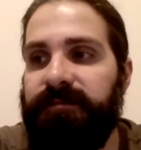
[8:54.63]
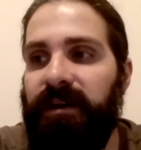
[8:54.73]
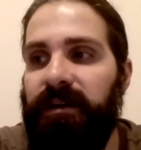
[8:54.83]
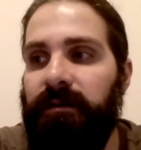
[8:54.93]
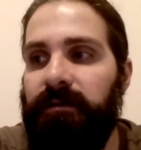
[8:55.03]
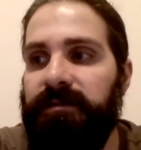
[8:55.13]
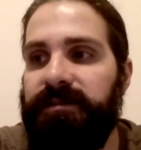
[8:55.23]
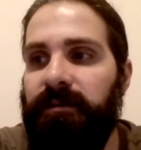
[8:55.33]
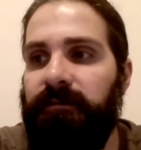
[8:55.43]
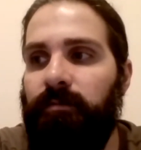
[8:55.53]
my younger
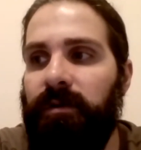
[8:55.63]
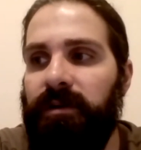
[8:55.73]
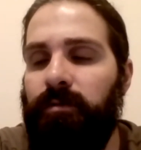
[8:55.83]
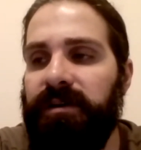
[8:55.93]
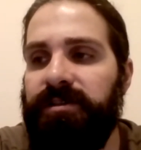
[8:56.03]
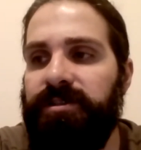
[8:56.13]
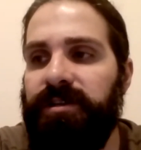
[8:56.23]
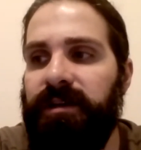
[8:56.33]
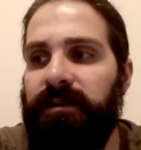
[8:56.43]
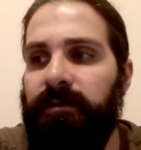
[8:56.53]
self one
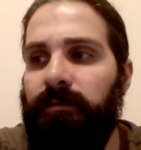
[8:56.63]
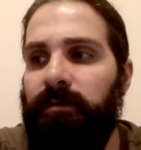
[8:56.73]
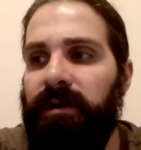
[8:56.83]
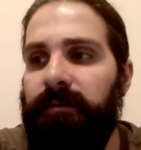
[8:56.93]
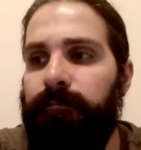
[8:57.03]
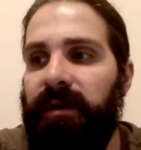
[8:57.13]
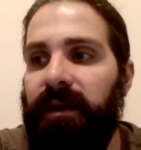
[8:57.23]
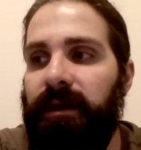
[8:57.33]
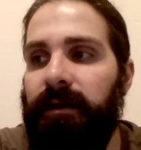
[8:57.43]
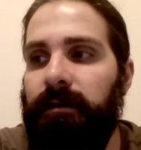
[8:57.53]
question, what would it
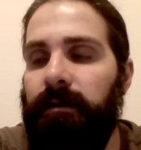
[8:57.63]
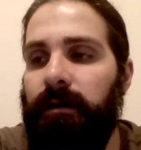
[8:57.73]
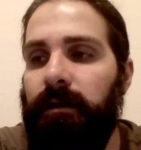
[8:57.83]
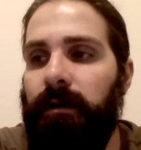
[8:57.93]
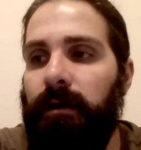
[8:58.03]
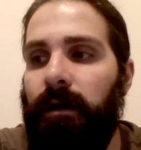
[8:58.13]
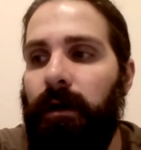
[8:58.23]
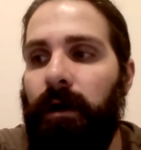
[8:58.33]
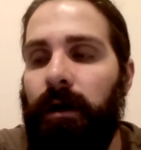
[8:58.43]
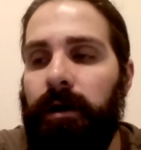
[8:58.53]
be?
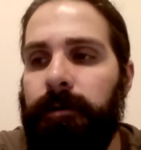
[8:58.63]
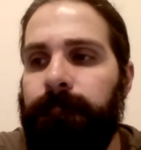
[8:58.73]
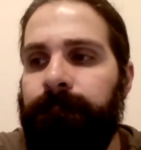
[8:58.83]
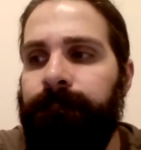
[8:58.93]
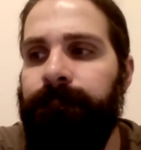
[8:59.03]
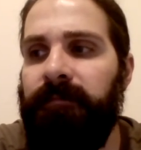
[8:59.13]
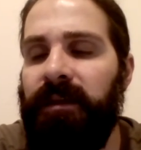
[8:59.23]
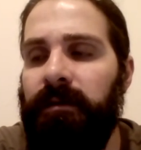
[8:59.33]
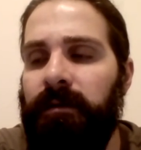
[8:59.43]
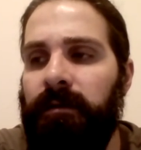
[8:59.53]
I
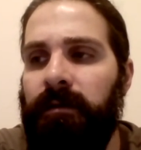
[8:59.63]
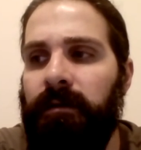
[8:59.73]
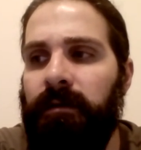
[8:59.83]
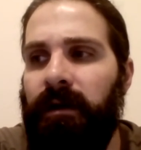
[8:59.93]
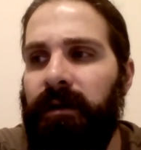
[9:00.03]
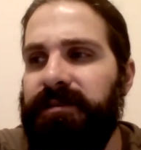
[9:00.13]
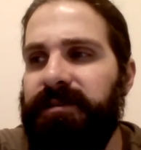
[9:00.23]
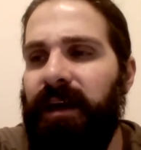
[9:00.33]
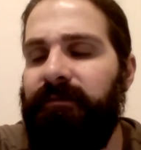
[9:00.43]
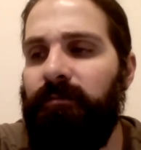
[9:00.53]
honestly
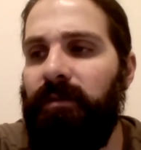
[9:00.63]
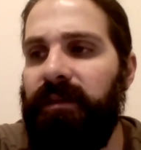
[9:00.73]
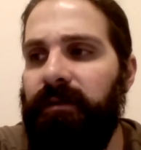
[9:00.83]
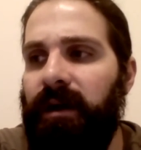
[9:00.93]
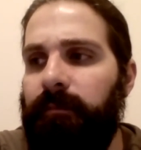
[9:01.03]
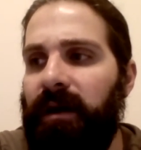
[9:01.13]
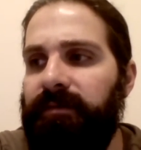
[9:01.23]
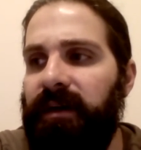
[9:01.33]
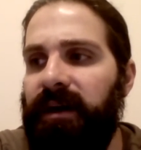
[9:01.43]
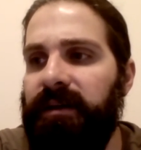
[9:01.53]
haven't really thought about
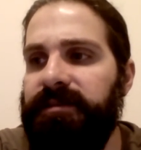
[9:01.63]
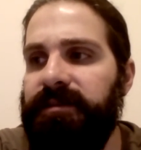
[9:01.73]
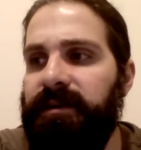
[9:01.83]
that.